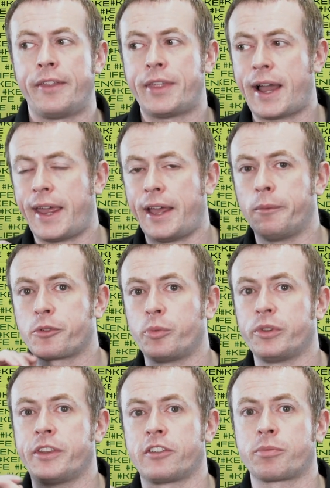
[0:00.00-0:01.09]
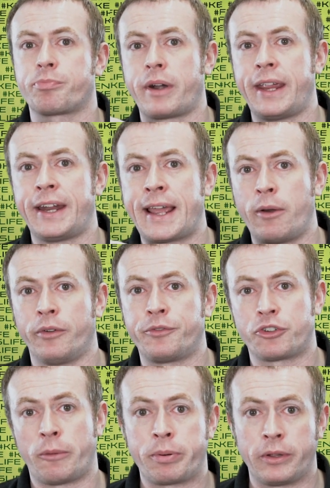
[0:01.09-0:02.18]
that helps with the spraying out of
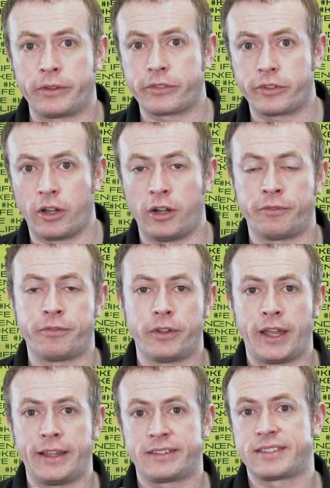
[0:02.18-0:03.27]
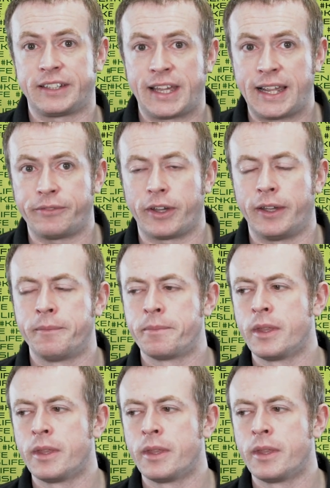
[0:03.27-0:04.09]
droplets of uh, saliva